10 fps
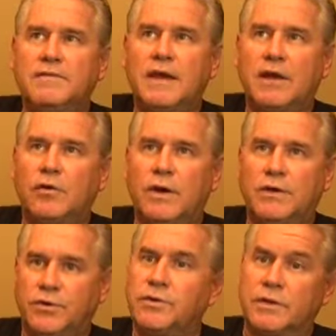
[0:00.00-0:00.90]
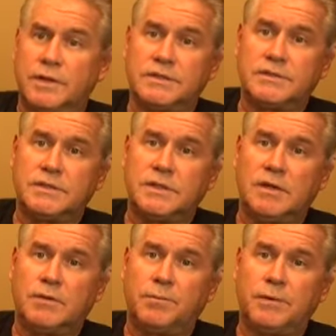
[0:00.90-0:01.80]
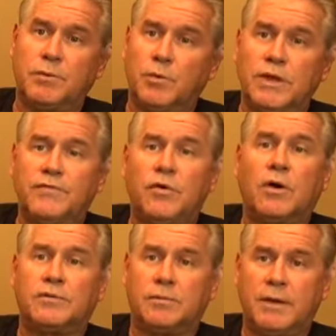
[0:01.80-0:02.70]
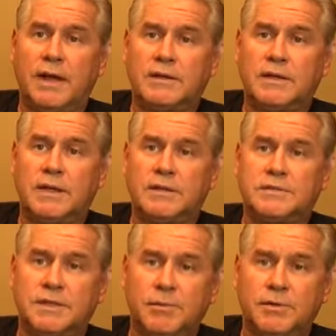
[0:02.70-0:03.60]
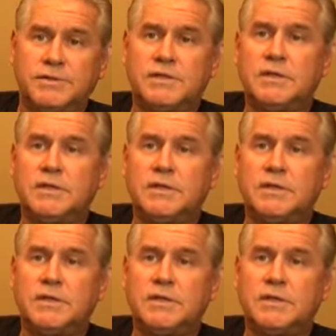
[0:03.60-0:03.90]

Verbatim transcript: have got a great nucleus. You know, the people we've talked about, uh, Simmers,